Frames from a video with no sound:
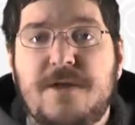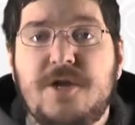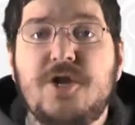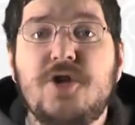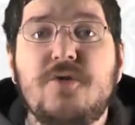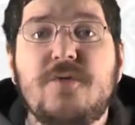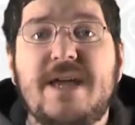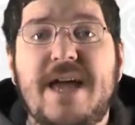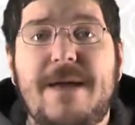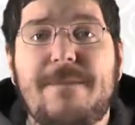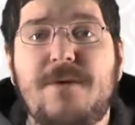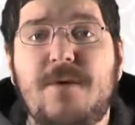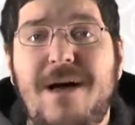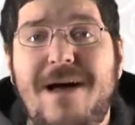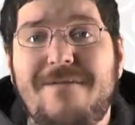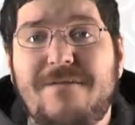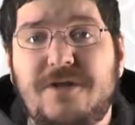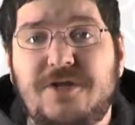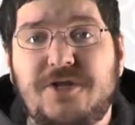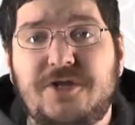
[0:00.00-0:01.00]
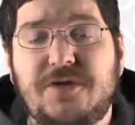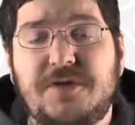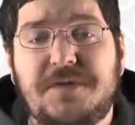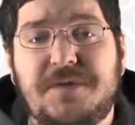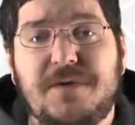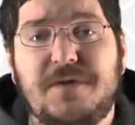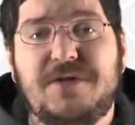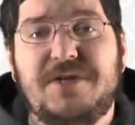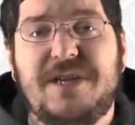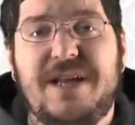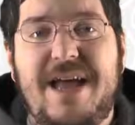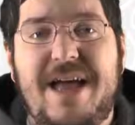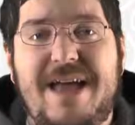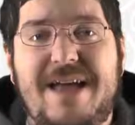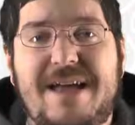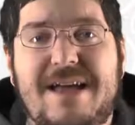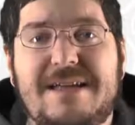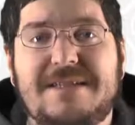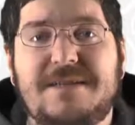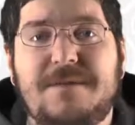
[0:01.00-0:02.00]
The new game you have introduced for you
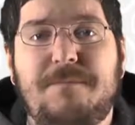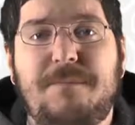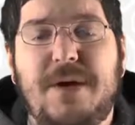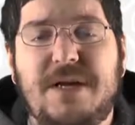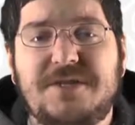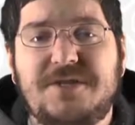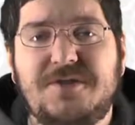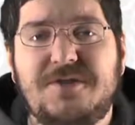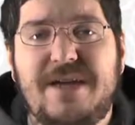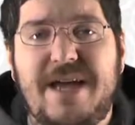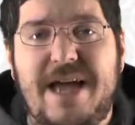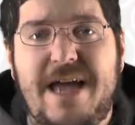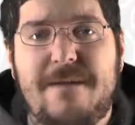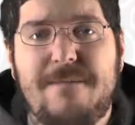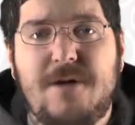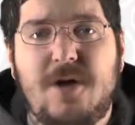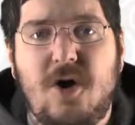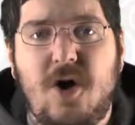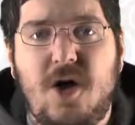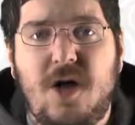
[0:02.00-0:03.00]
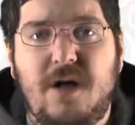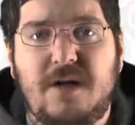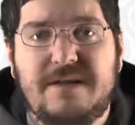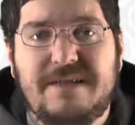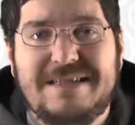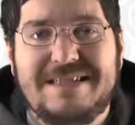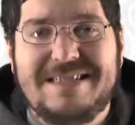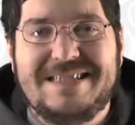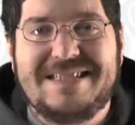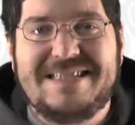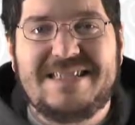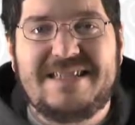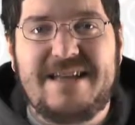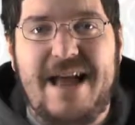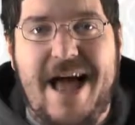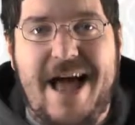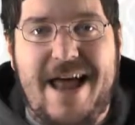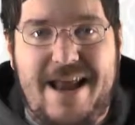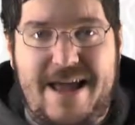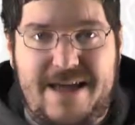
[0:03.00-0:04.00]
today is a puzzle game called
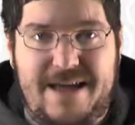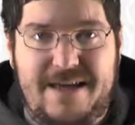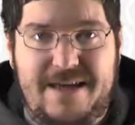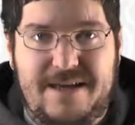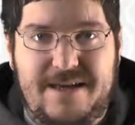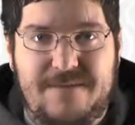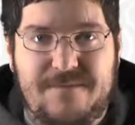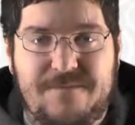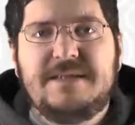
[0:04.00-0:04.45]
Statik.